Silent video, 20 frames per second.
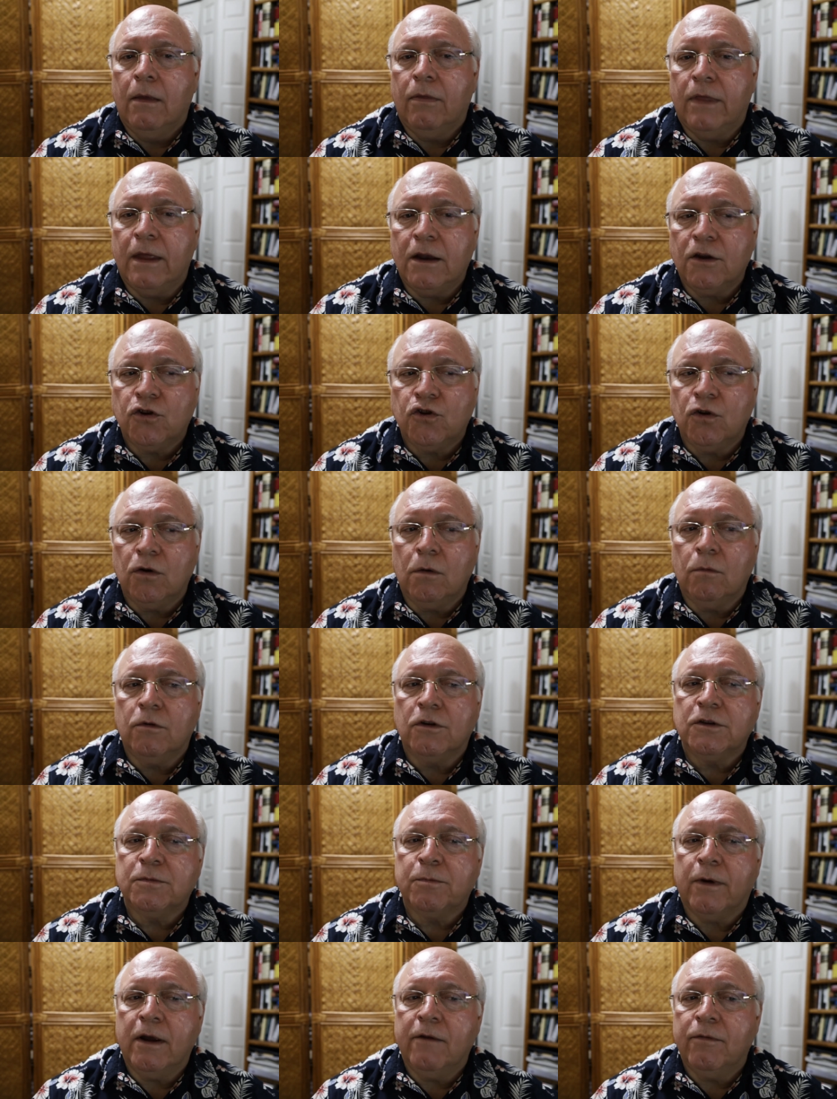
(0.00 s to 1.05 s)
Then a shoot will
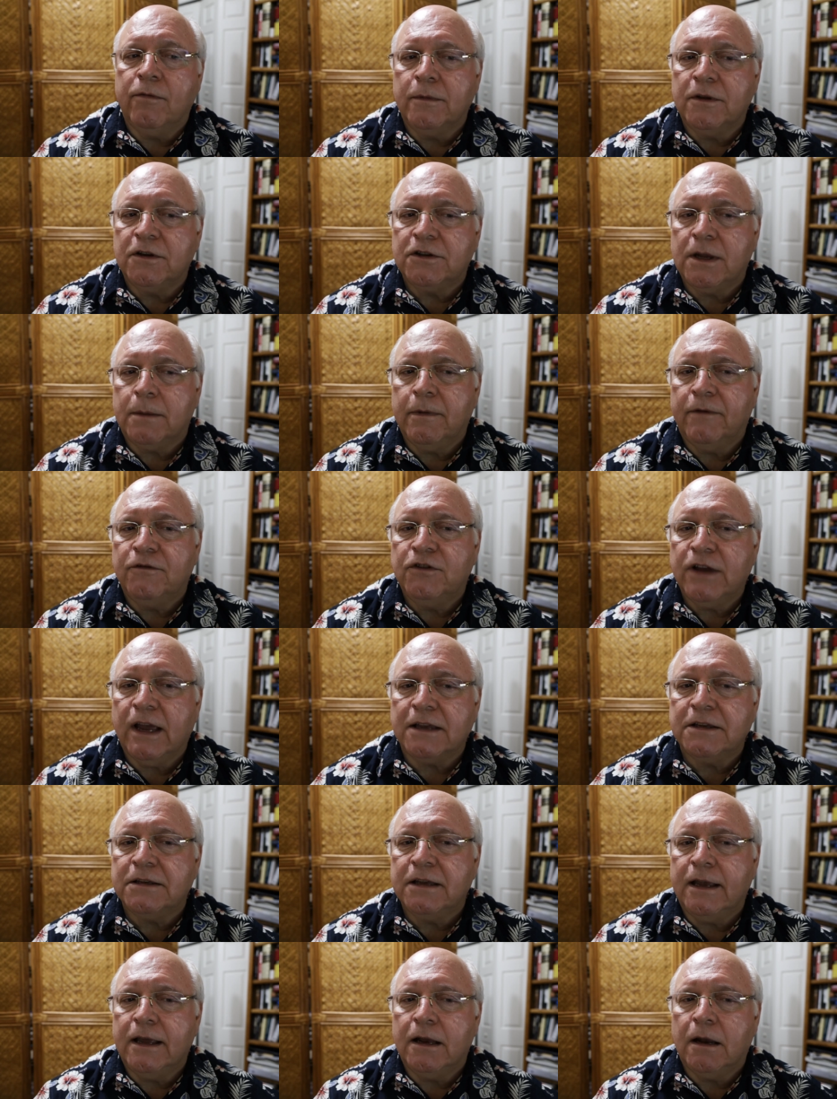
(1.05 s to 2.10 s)
spring from the stem of
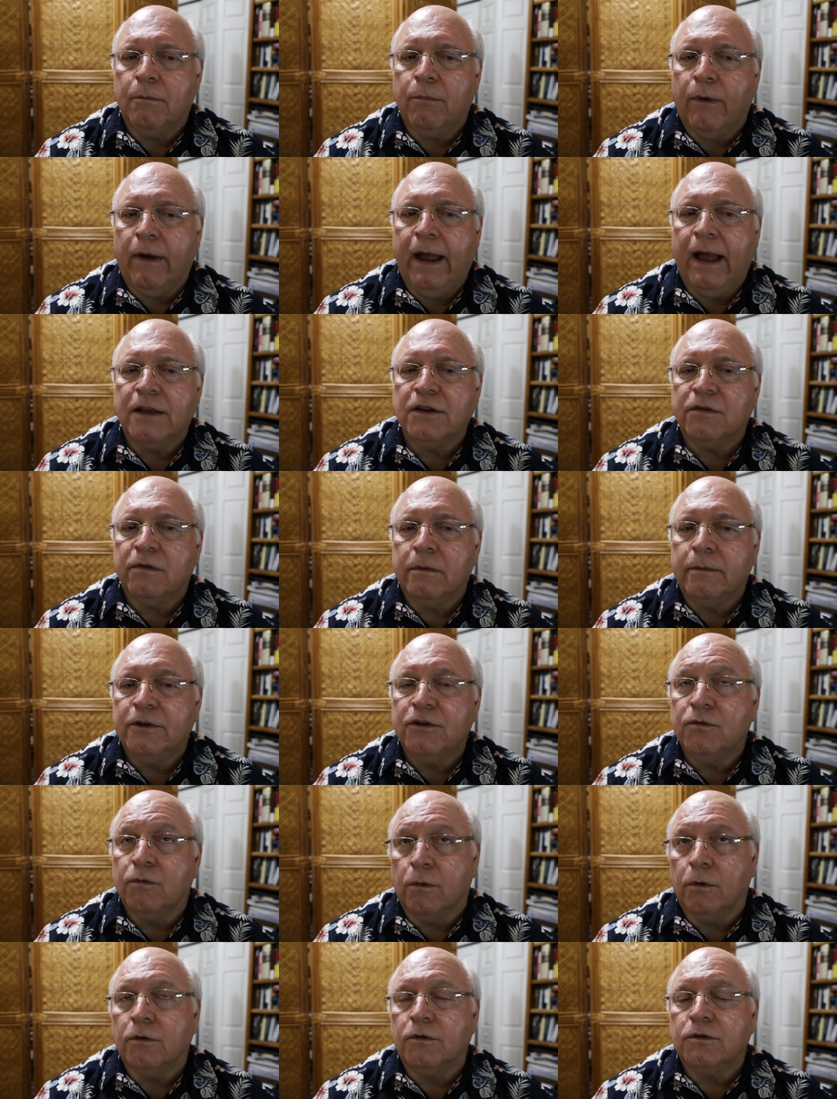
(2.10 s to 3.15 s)
Jesse, and a branch from his
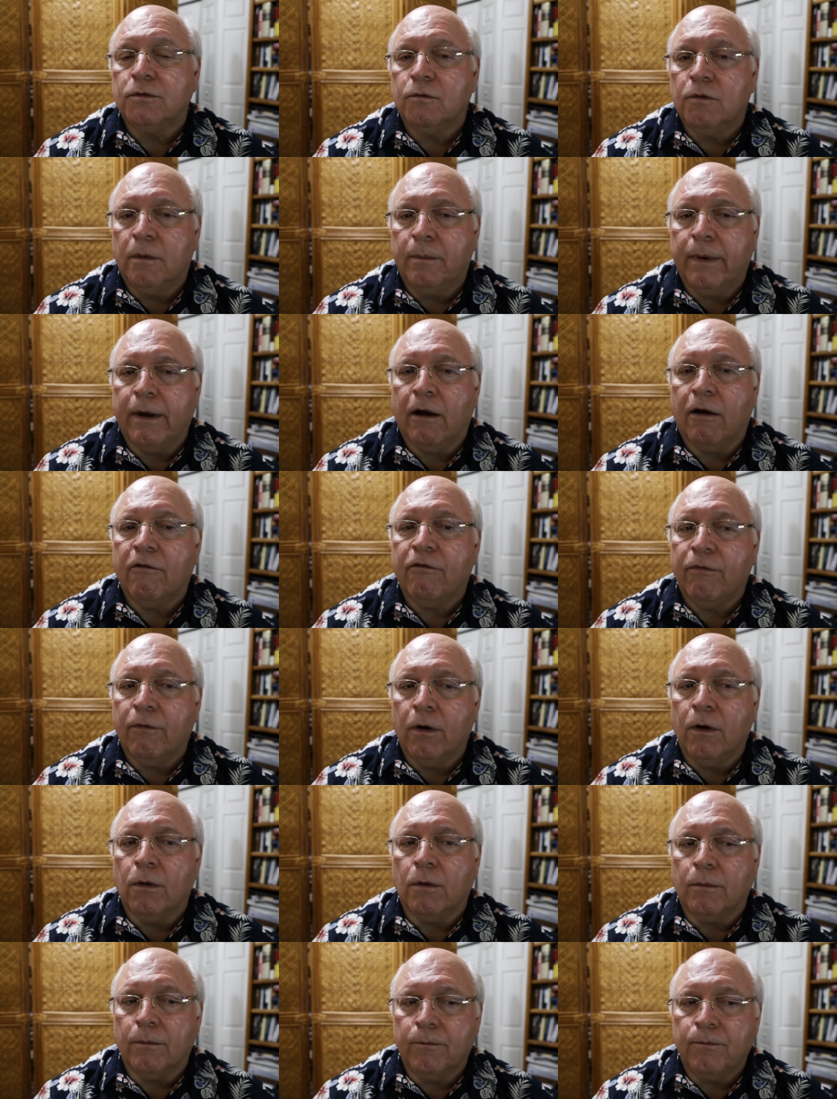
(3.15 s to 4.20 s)
roots will bear fruit.